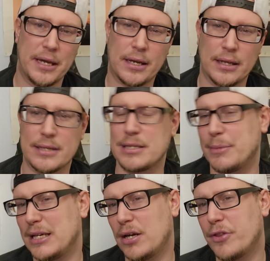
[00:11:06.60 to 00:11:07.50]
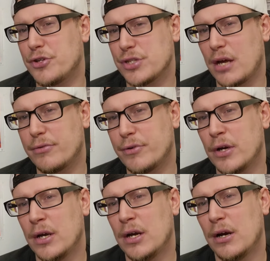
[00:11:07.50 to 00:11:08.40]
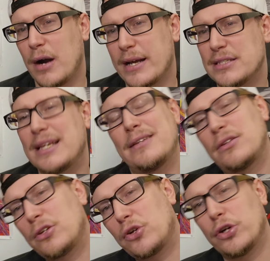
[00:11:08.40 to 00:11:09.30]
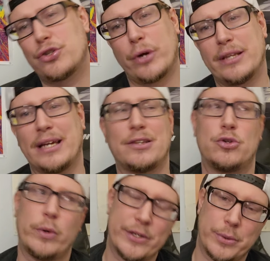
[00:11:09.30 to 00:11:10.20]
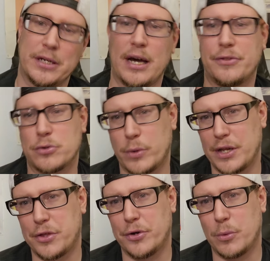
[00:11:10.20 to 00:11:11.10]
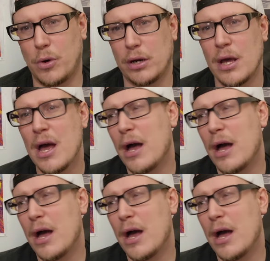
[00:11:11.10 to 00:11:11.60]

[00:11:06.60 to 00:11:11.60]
pick unless I'm getting other stuff, right? Because they could trade like the 2029th or 2031.